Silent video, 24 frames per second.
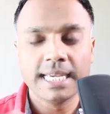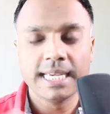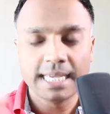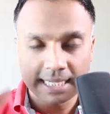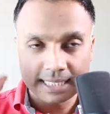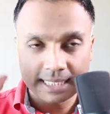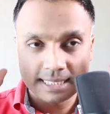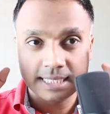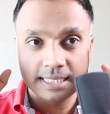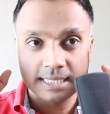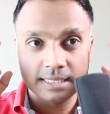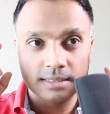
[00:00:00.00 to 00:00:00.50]

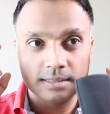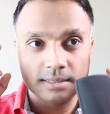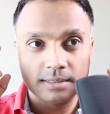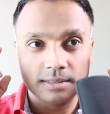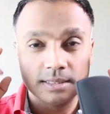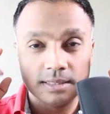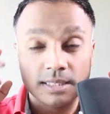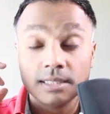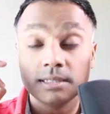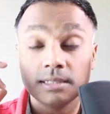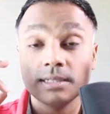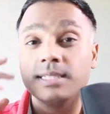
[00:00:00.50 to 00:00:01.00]
is that
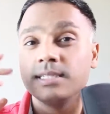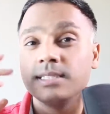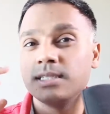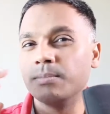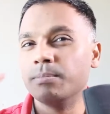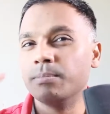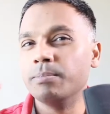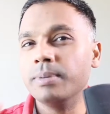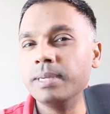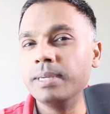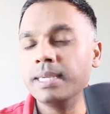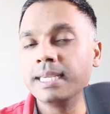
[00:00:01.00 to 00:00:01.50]
there is a
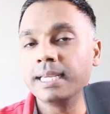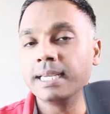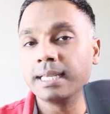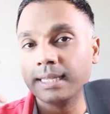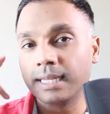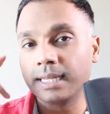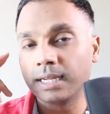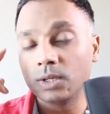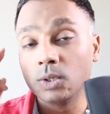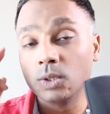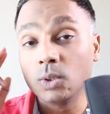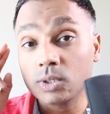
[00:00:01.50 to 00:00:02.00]
being
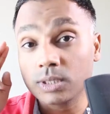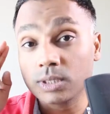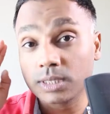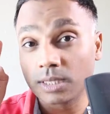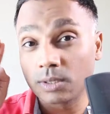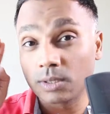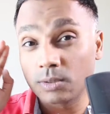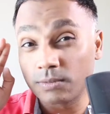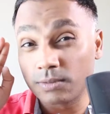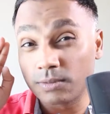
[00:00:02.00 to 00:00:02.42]
that looks out